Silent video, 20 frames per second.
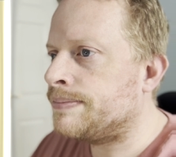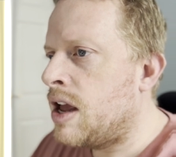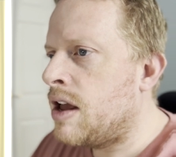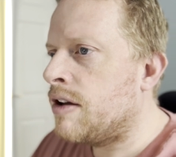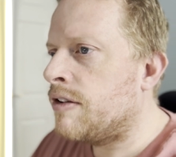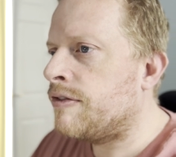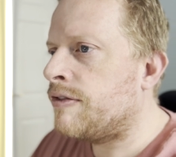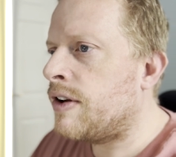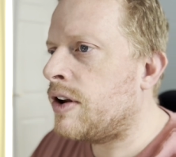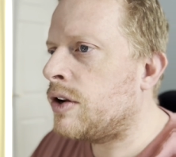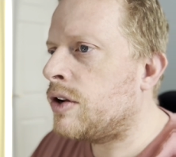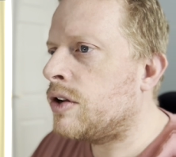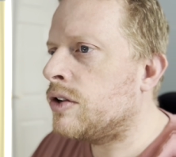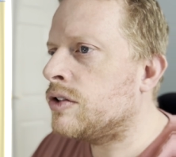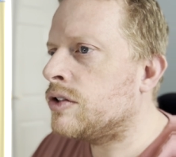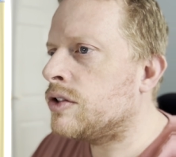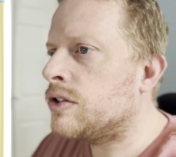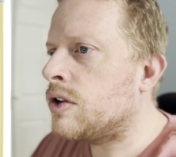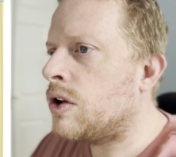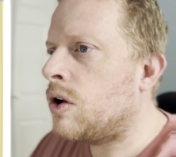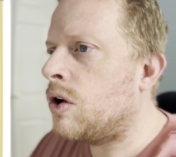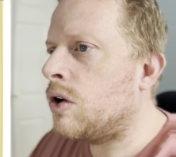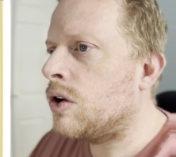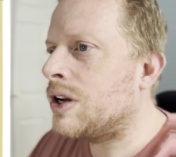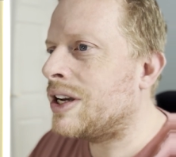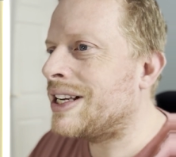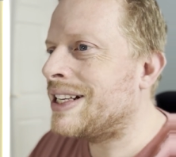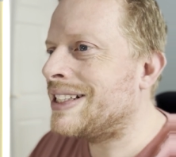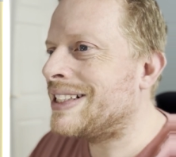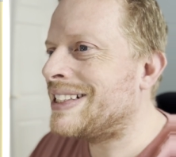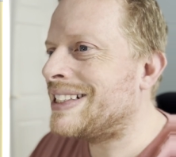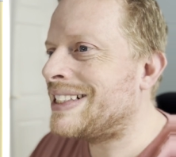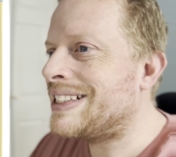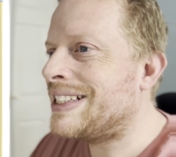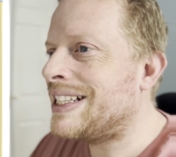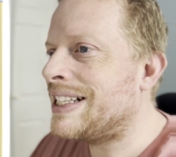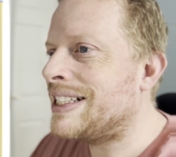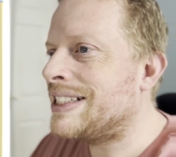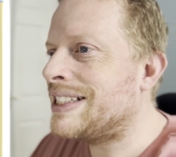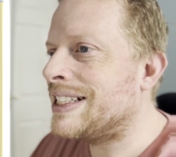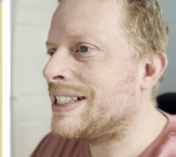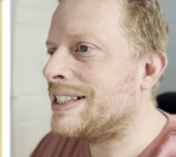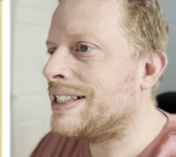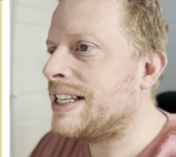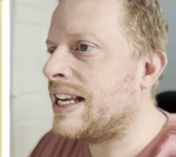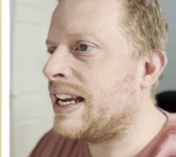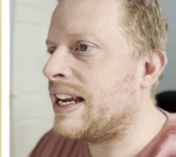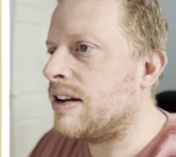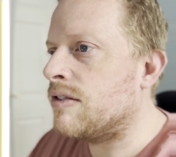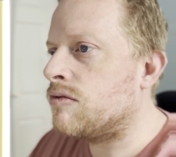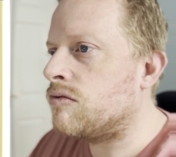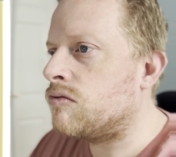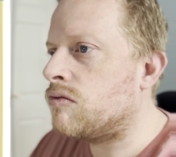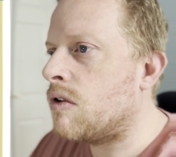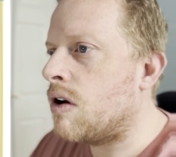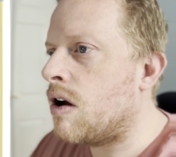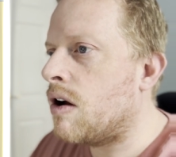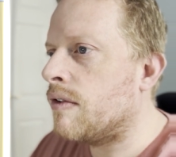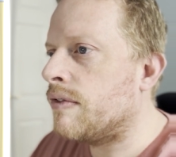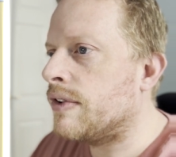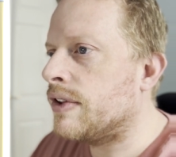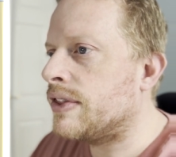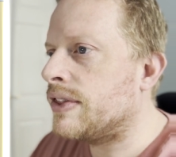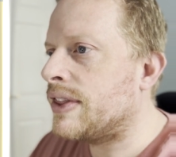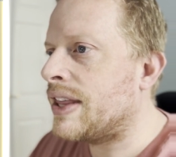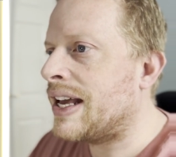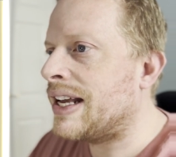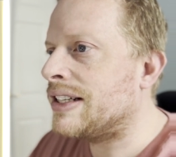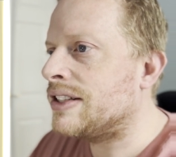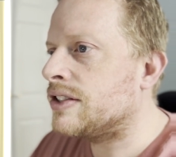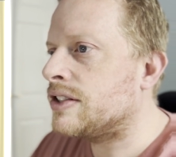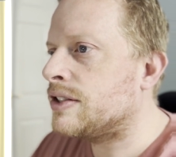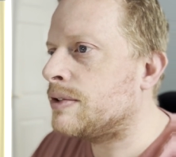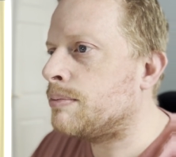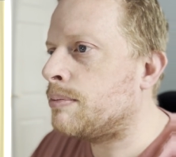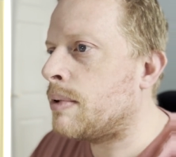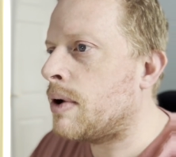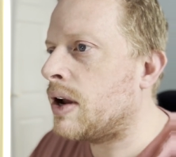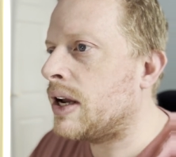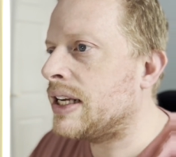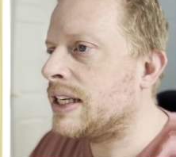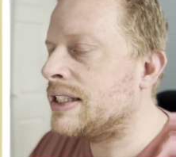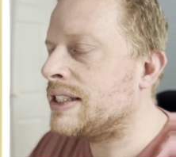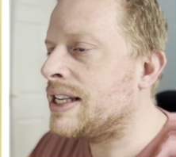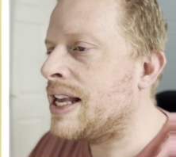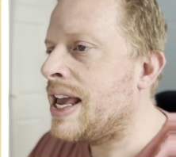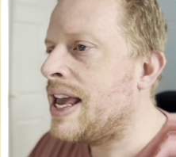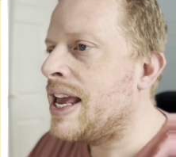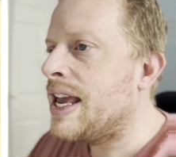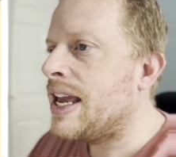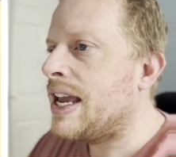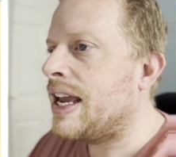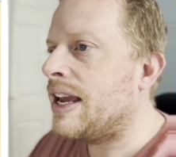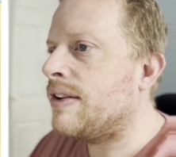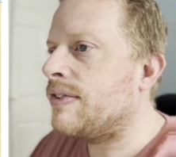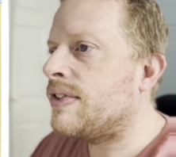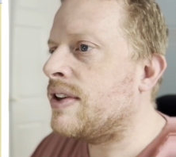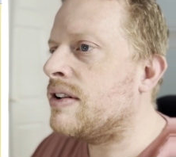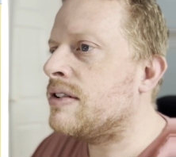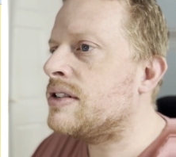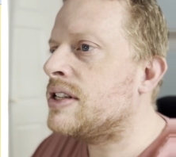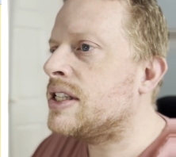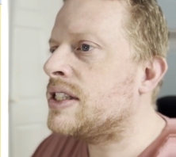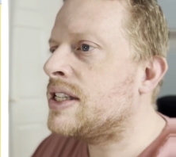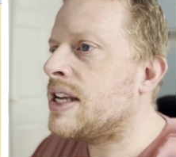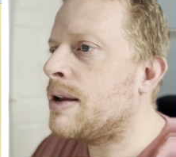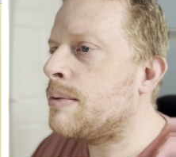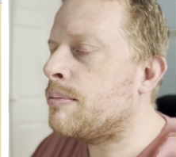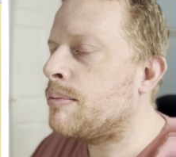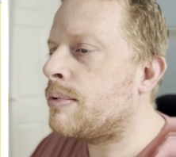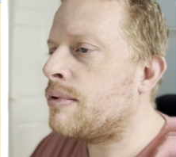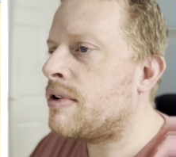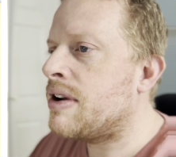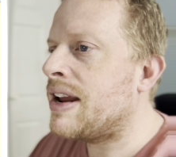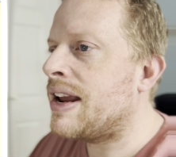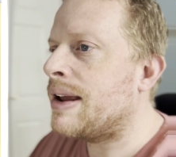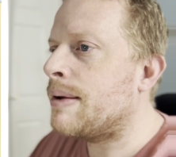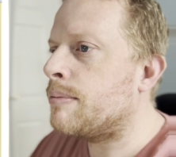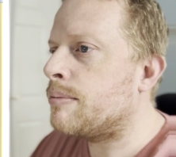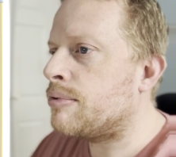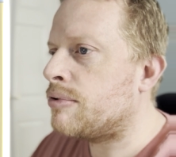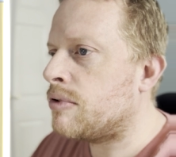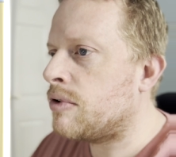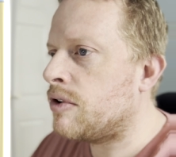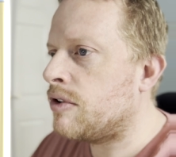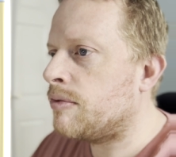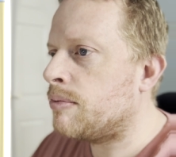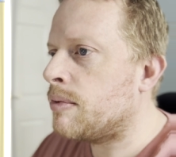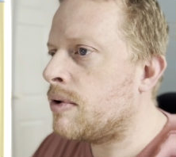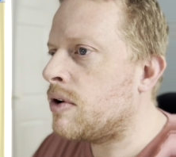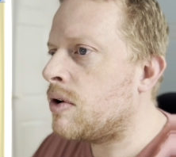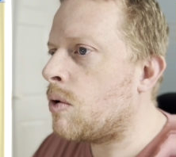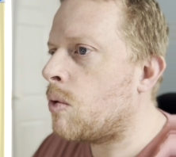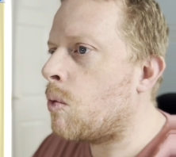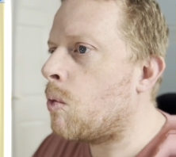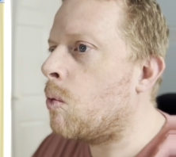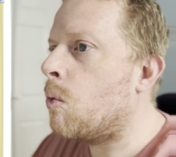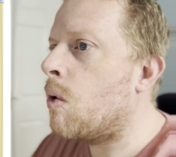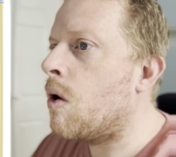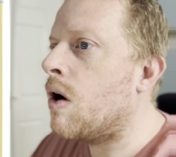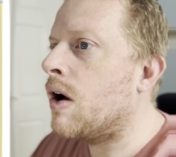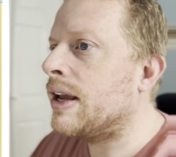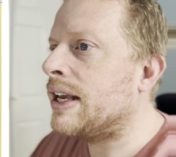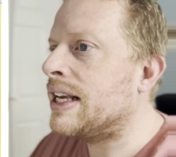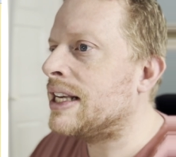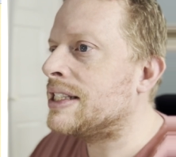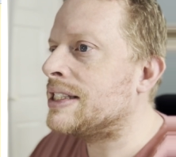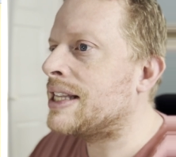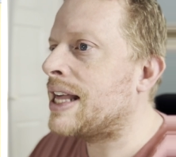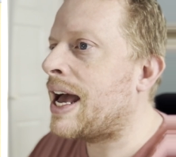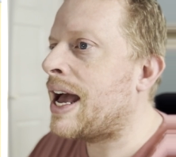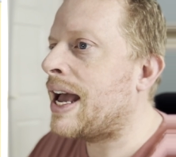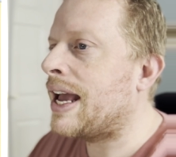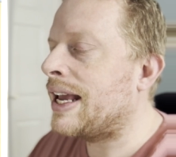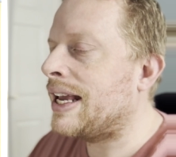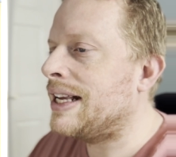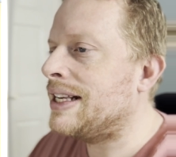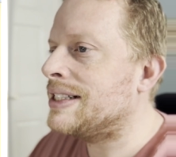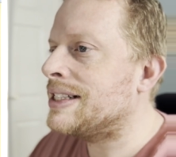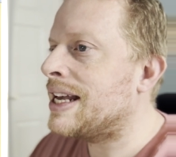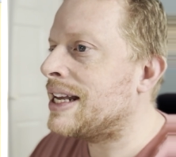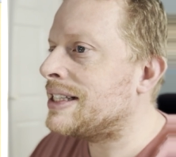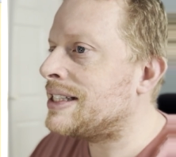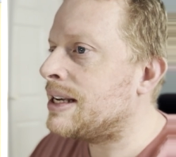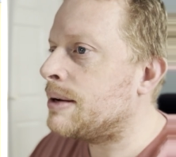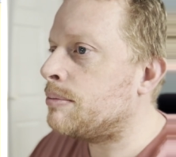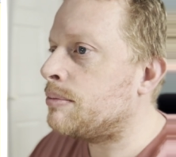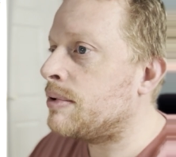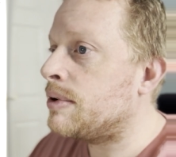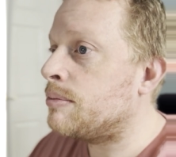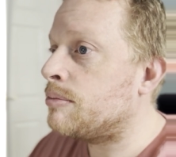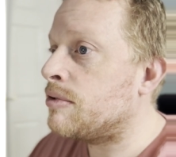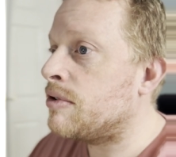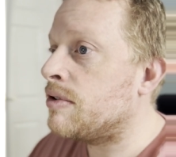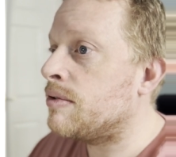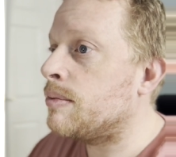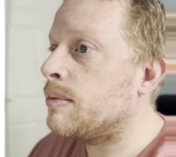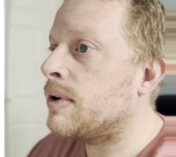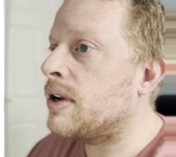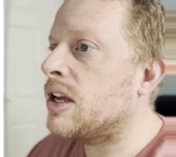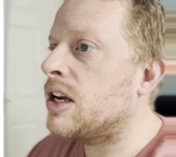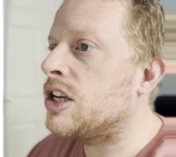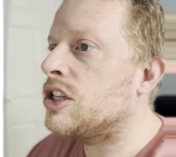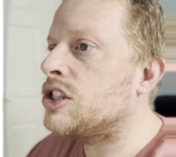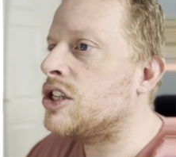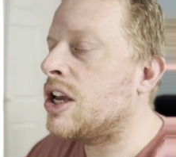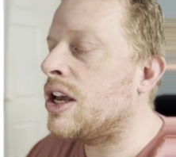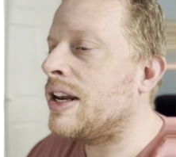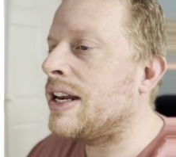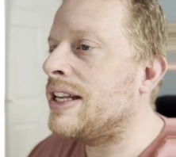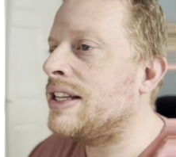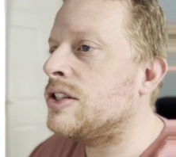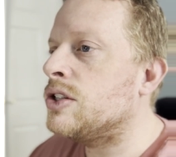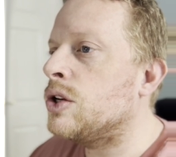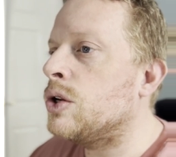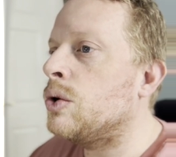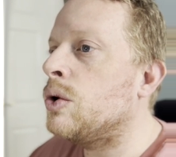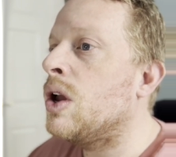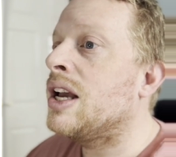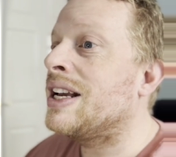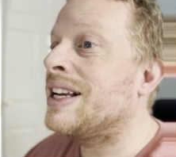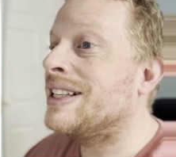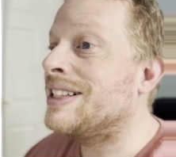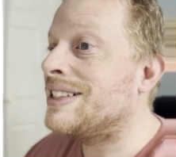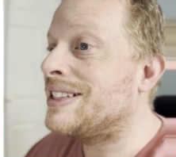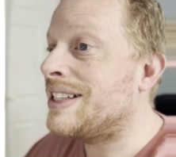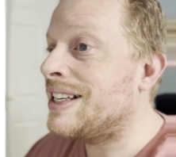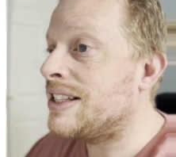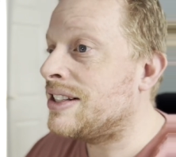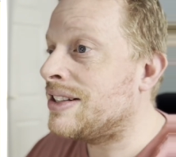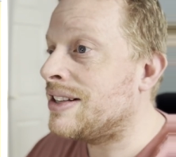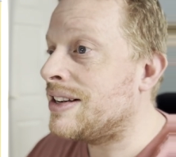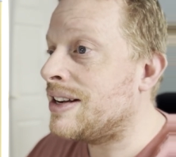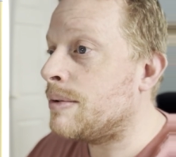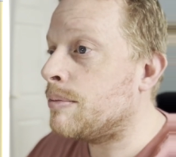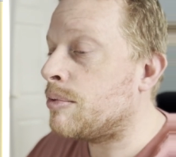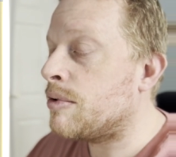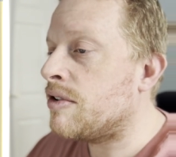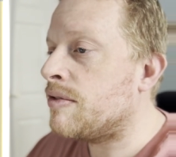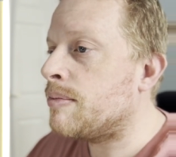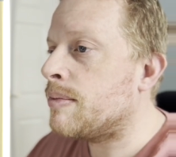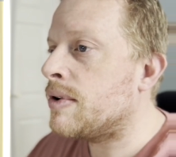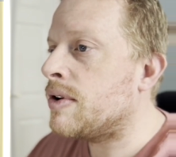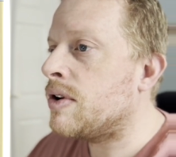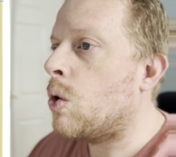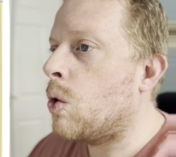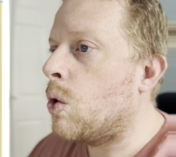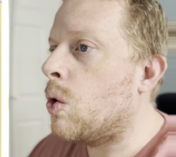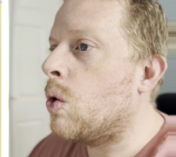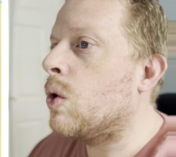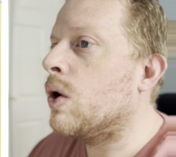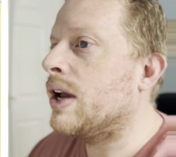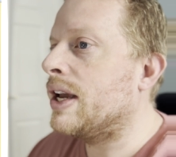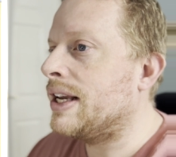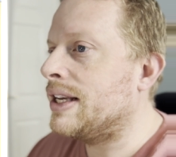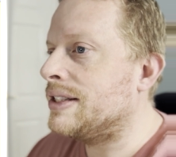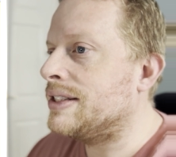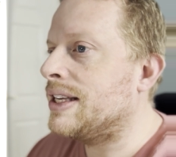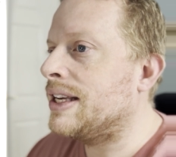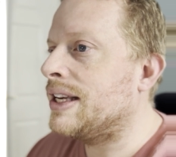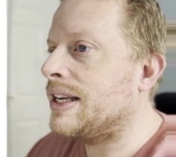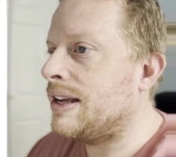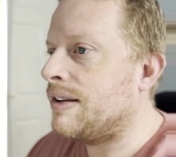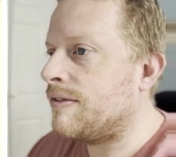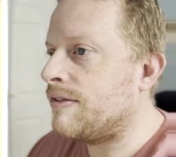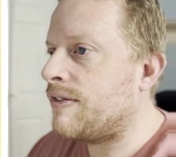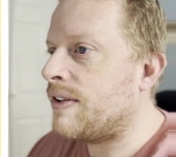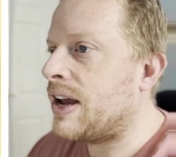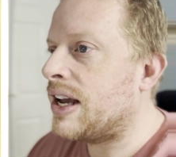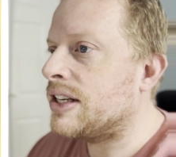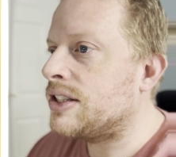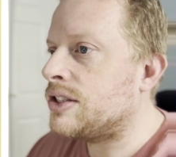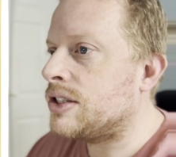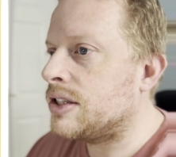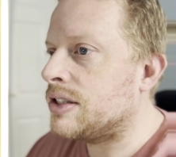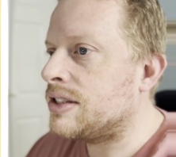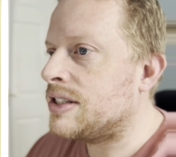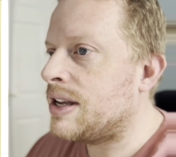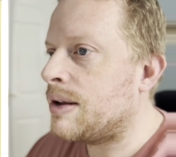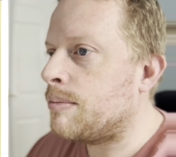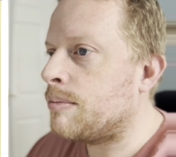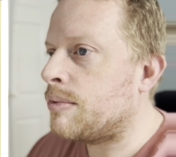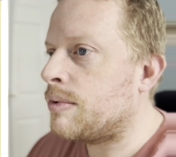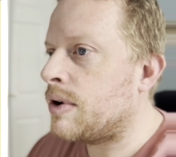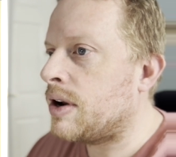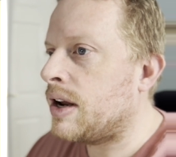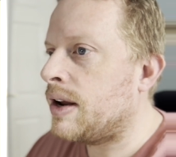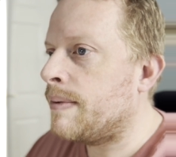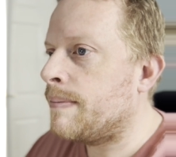Focus on consistency rather than spikes. If there is a temporary improvement, why is that? Is that temporary improvement going to turn into consistent improvement, or is it in fact just temporary?